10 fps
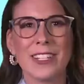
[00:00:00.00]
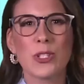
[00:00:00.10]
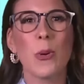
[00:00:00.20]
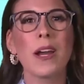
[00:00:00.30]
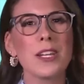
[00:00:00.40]

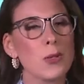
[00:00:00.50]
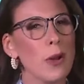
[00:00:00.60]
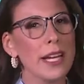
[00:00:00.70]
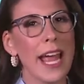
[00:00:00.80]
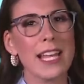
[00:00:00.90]

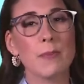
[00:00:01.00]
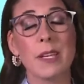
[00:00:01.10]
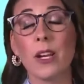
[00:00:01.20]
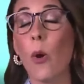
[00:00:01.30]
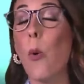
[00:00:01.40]
2020 has
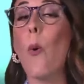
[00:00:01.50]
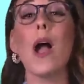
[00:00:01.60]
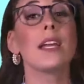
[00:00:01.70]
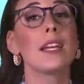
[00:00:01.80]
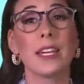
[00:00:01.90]
been
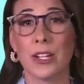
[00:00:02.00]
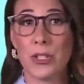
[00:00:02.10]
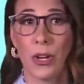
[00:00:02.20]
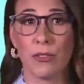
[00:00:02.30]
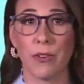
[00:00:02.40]
quite a year
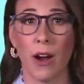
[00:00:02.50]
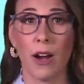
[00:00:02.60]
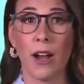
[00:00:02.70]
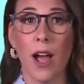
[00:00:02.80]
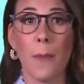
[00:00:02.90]
so
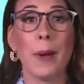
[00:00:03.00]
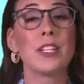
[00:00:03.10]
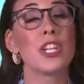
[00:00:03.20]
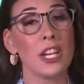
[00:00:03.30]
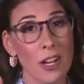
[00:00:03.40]
far,
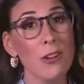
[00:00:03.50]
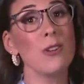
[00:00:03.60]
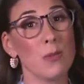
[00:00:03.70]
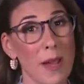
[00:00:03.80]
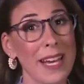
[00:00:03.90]
but you know
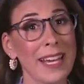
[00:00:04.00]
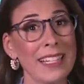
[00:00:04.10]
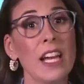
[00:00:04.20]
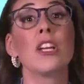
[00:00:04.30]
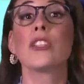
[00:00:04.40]
who's winning?
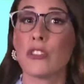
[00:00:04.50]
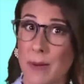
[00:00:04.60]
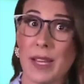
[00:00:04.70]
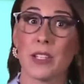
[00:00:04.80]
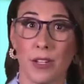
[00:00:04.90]

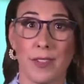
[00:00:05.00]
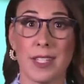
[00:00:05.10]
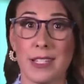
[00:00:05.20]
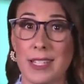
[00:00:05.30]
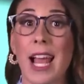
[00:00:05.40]
Streaming
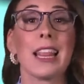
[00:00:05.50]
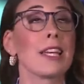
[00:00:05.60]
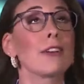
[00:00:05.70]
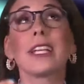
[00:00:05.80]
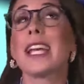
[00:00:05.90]
services.
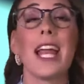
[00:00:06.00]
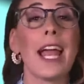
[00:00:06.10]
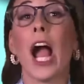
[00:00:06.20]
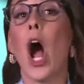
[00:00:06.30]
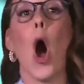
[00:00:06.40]
Literally, like
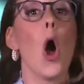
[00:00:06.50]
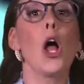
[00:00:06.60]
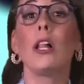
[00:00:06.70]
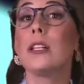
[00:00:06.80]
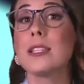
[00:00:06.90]

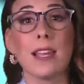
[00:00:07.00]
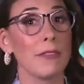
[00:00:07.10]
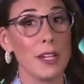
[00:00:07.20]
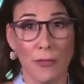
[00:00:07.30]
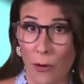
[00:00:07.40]
all
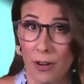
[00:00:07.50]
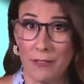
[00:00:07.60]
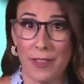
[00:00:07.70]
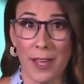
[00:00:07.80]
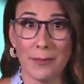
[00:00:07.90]
74 of
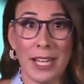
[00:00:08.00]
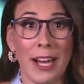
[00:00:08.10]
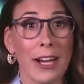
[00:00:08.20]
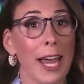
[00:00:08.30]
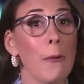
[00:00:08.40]
them.
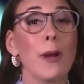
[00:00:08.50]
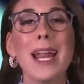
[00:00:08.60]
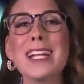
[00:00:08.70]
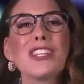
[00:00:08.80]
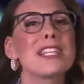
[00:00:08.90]
Okay, we're
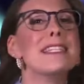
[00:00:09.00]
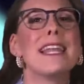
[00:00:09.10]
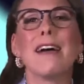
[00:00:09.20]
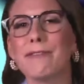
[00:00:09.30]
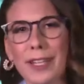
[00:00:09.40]
not just
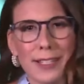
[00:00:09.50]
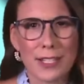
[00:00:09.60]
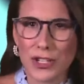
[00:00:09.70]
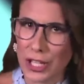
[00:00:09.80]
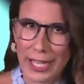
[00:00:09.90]
Netflix
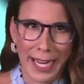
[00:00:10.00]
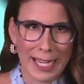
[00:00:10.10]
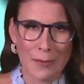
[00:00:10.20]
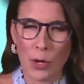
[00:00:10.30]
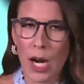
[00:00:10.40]
and chilling
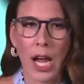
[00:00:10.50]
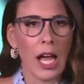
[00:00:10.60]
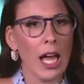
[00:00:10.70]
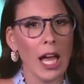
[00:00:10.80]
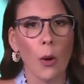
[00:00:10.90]
anymore. Uh
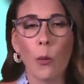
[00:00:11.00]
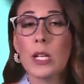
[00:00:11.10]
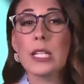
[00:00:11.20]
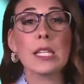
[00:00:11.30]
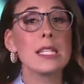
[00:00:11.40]
uh-uh, uh, we are
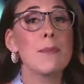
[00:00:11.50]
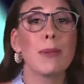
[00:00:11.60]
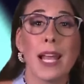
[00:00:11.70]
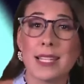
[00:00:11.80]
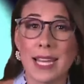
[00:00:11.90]
Disney
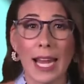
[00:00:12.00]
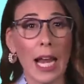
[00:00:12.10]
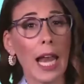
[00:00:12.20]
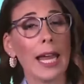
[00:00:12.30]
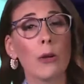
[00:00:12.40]
Plusing
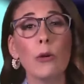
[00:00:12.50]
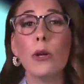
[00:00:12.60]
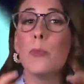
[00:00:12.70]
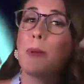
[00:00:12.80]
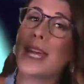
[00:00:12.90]
like
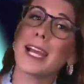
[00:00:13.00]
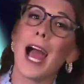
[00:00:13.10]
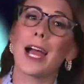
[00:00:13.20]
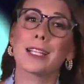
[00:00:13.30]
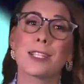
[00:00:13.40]
Hulu
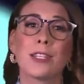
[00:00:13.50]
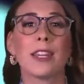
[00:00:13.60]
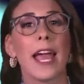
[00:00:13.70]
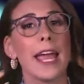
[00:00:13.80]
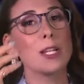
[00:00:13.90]
Peacocks to the
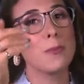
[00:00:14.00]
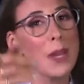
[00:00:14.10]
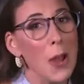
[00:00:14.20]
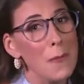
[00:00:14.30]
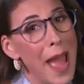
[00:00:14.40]

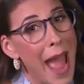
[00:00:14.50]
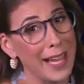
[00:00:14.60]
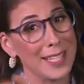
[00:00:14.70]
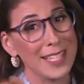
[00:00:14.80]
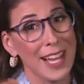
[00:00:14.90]
HBO Max.